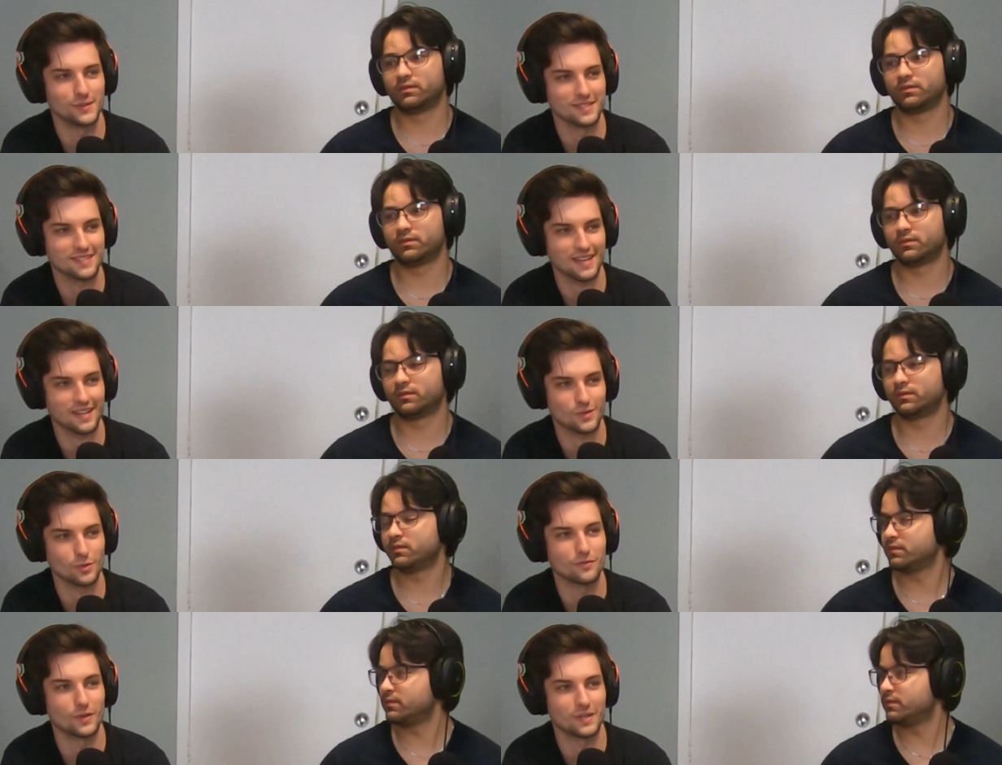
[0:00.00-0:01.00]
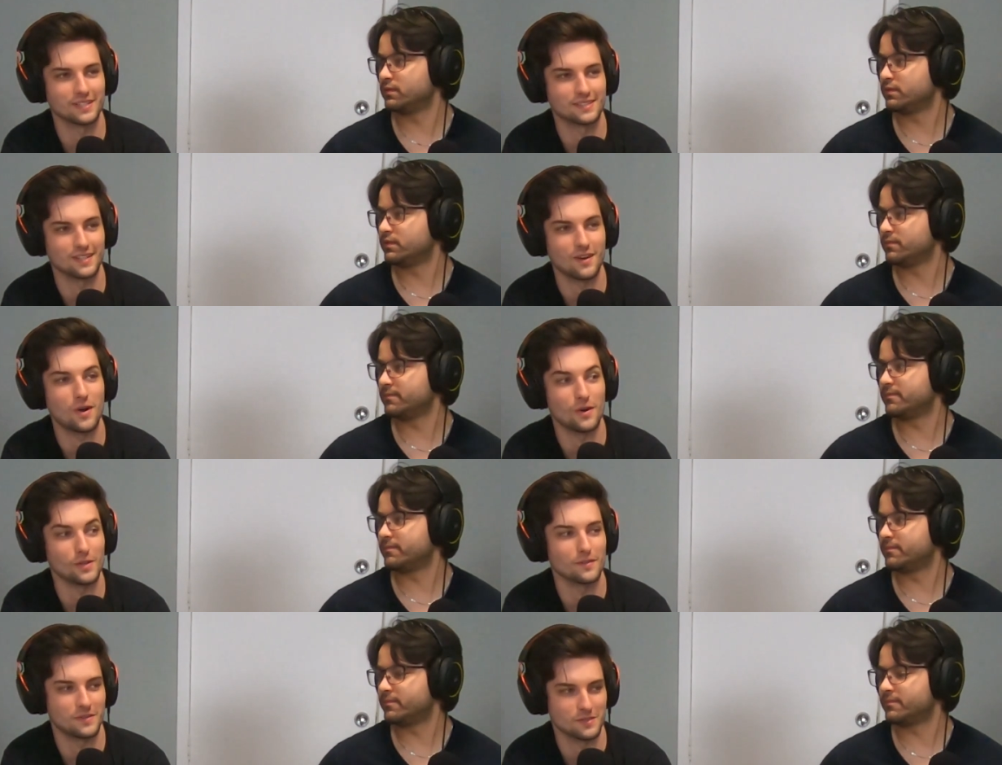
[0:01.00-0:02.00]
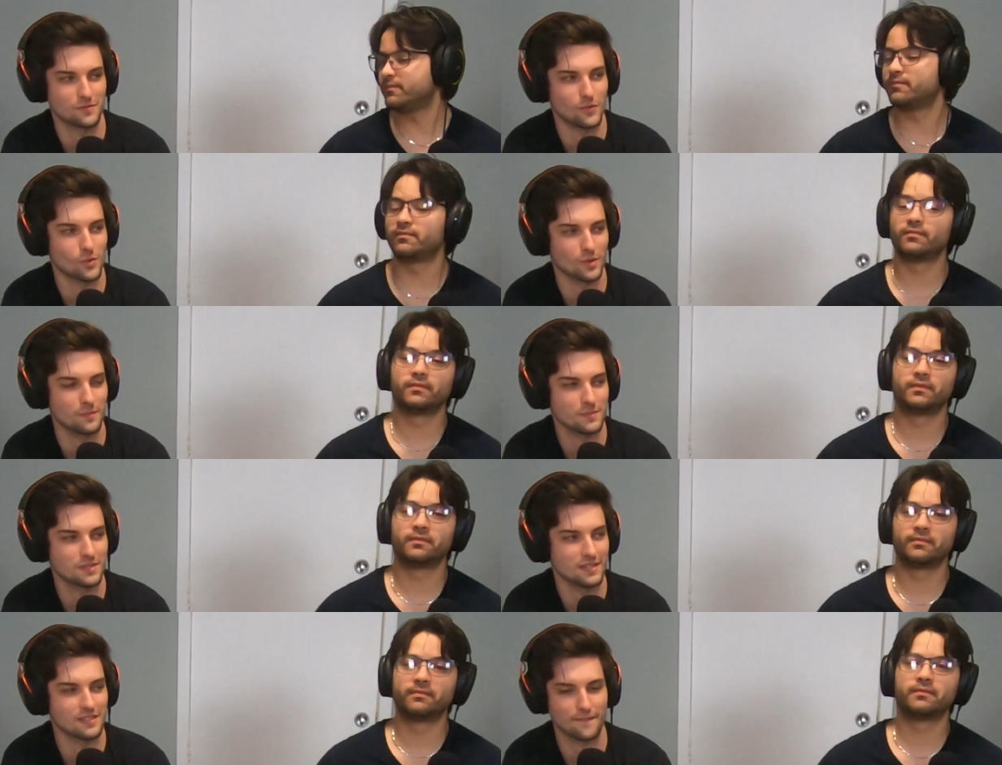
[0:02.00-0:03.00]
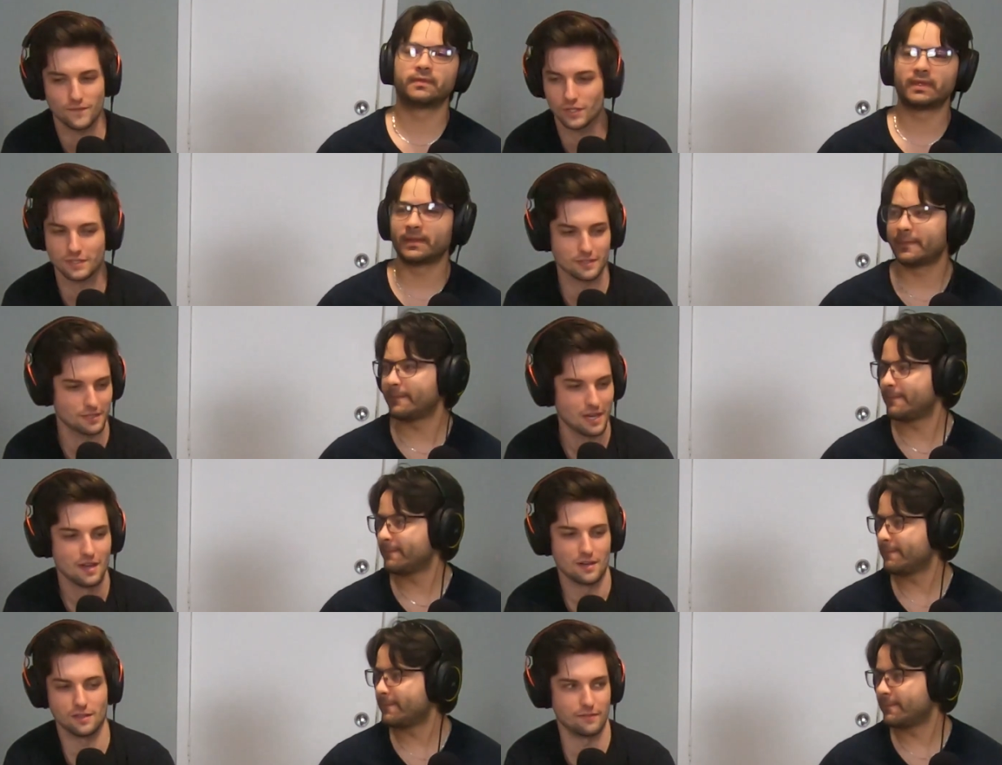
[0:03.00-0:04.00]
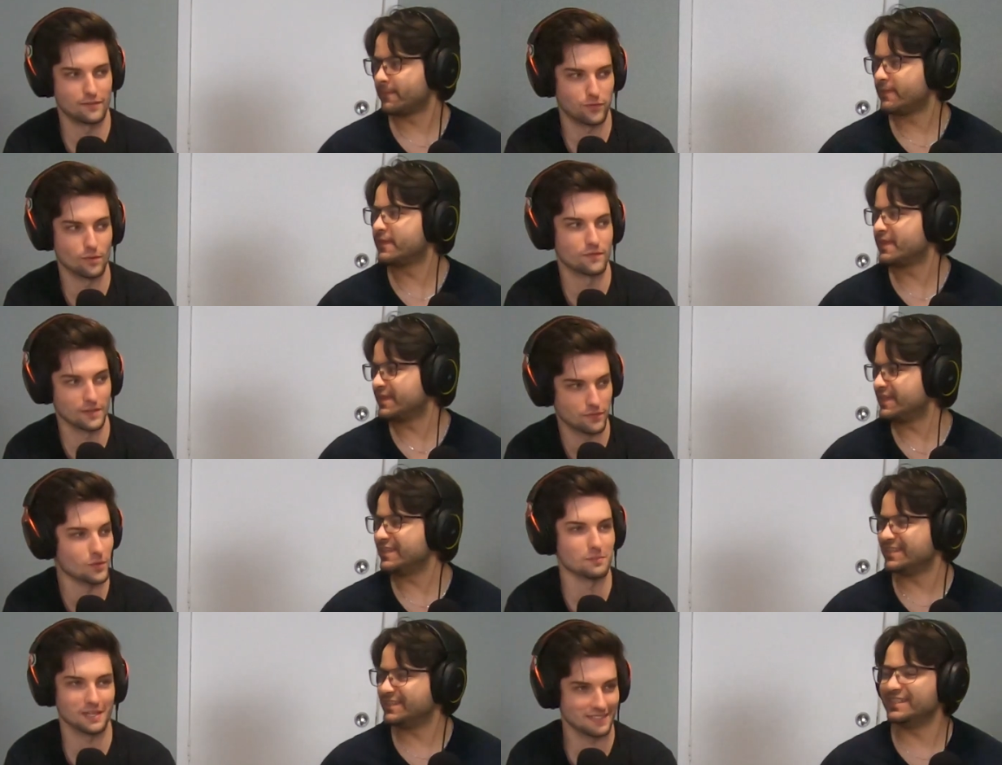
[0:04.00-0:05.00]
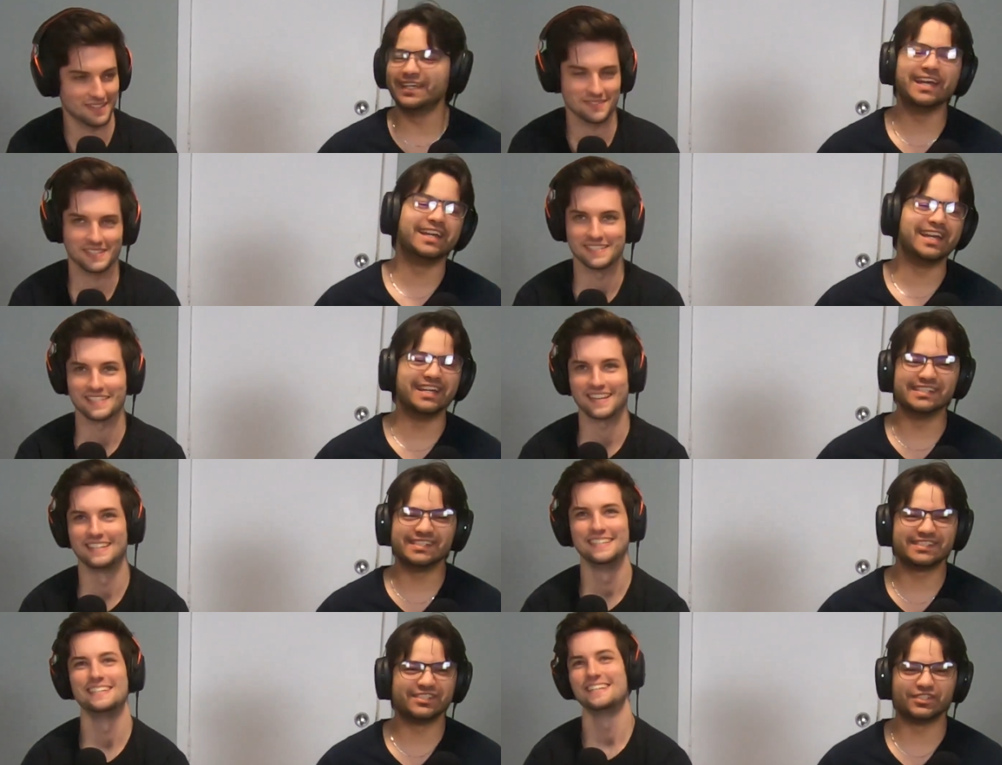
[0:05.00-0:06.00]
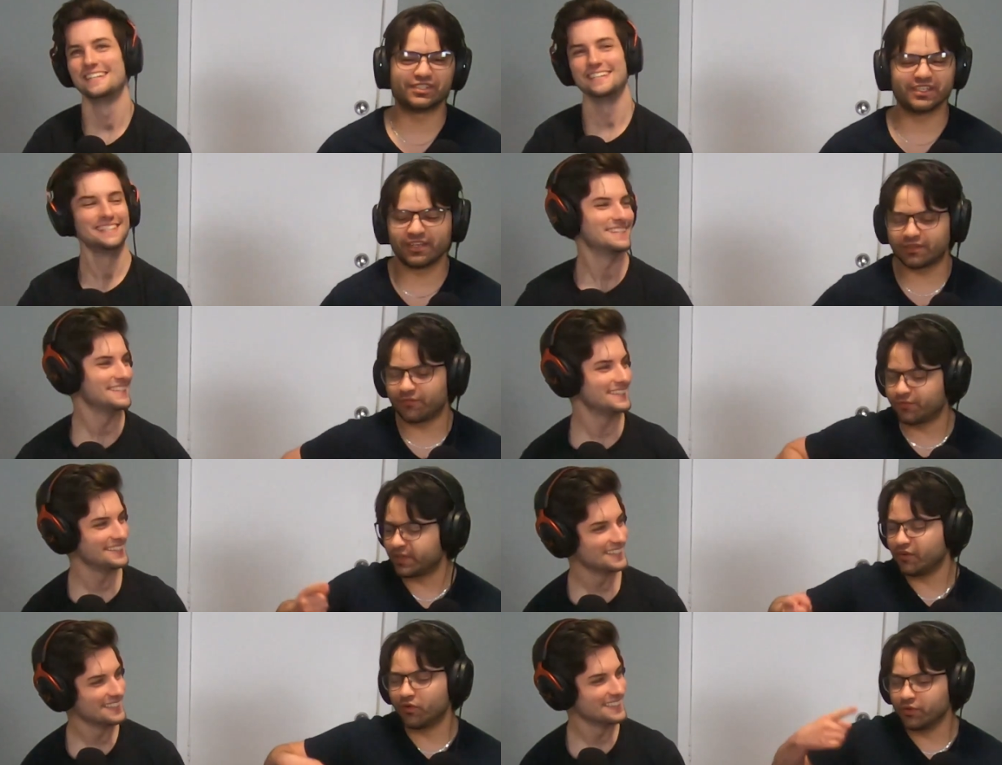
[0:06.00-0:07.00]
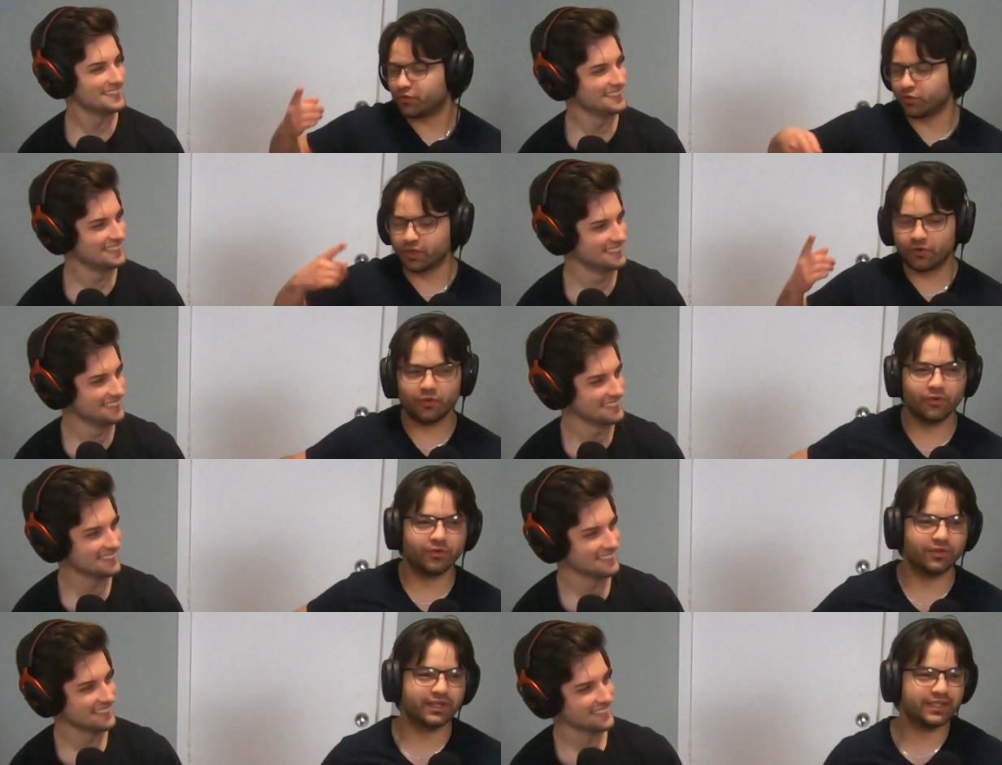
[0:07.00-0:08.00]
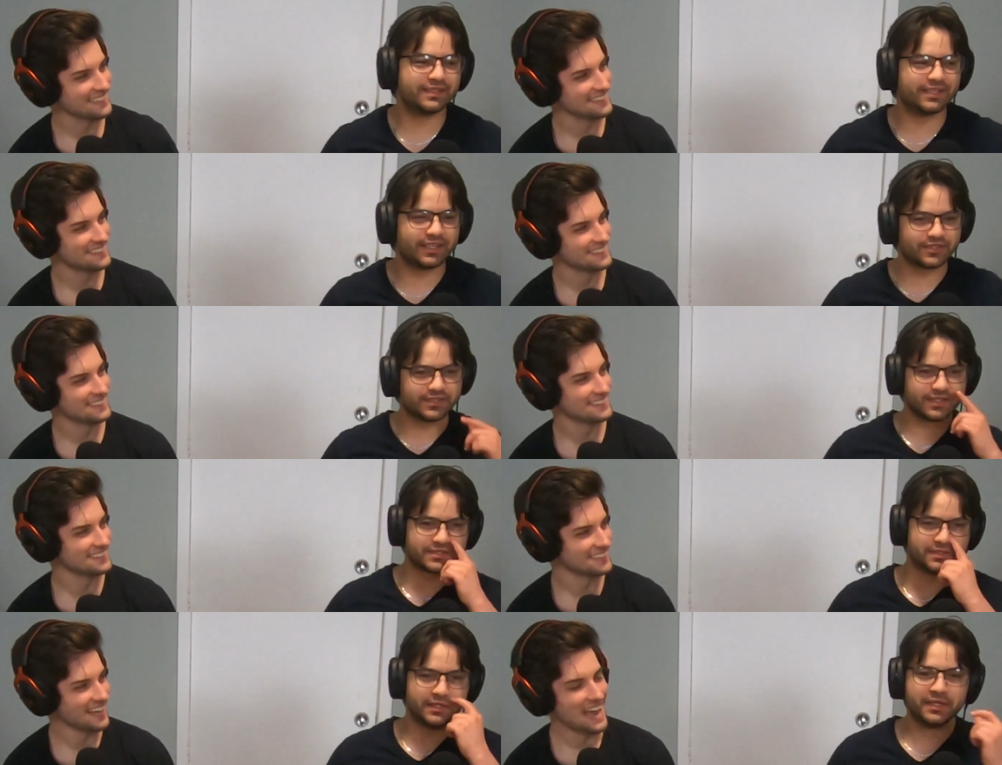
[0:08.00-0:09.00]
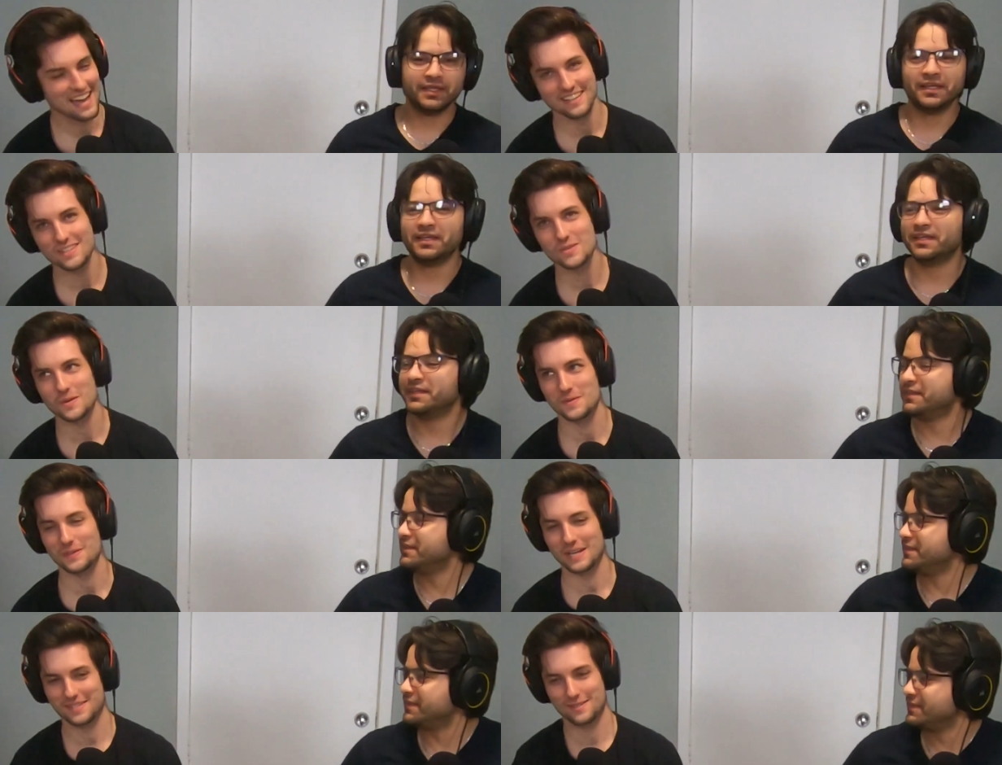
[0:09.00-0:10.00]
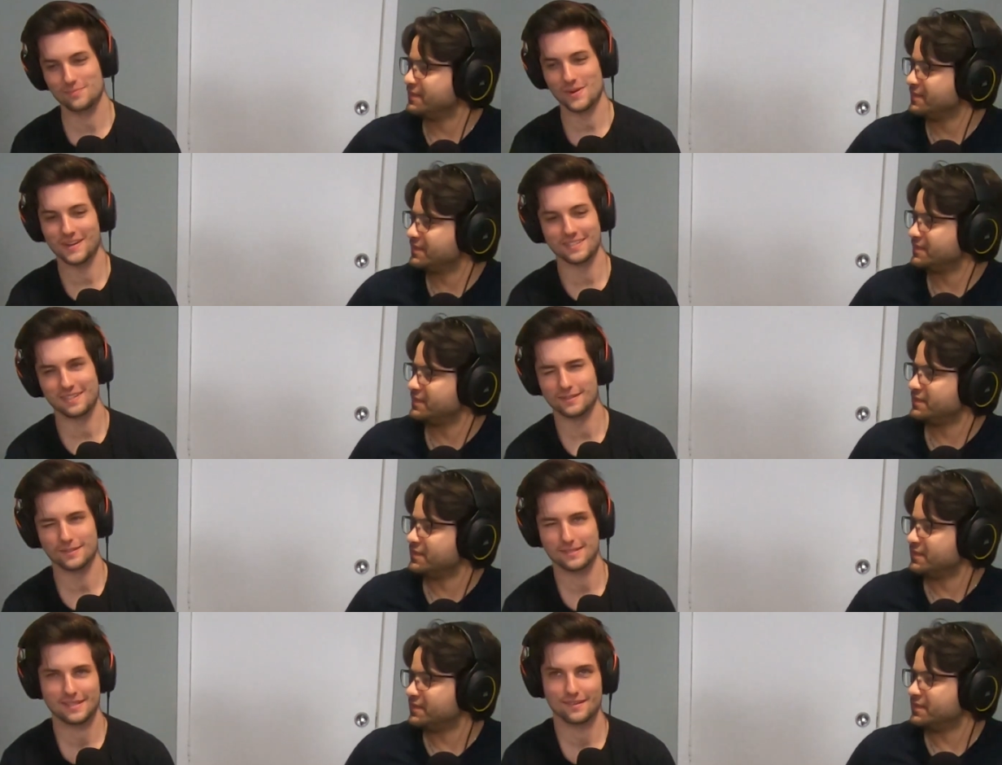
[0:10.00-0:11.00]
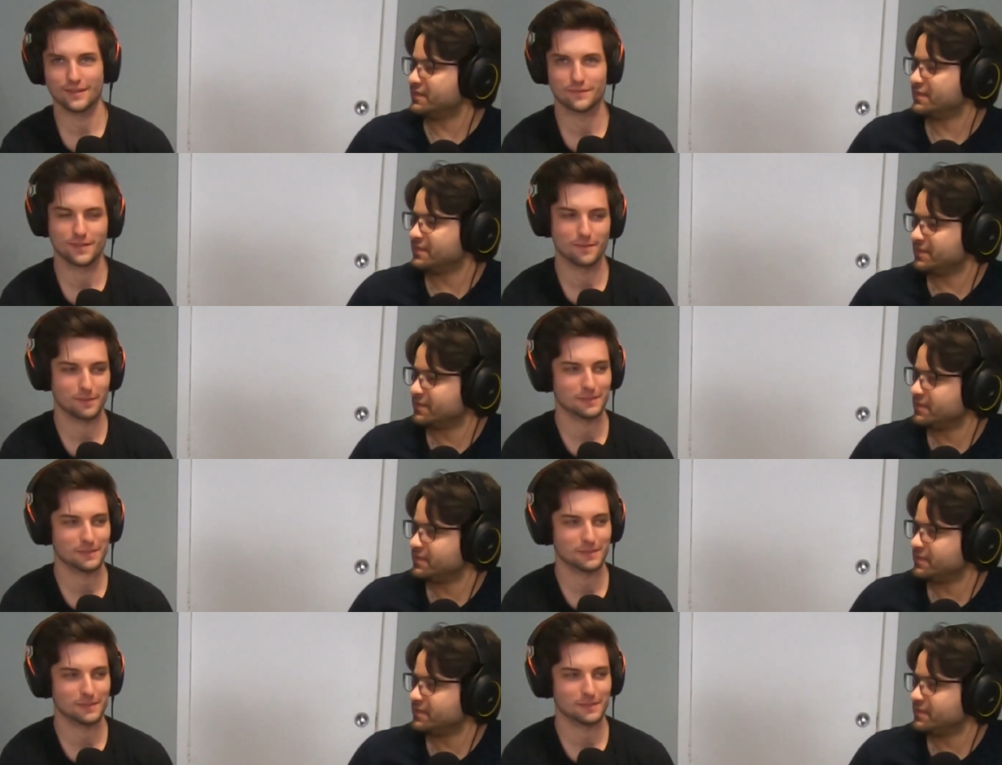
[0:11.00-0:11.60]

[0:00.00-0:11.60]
Speaker 1: is like reverting to all of his forms. He's like, fuck this eleventh form, fifth form, like yeah, yeah. It's,
Speaker 2: it's just, he's freaking going through the whole uh, selection section.
Speaker 1: And that's sort of like spawned. I know this is kind of off topic, but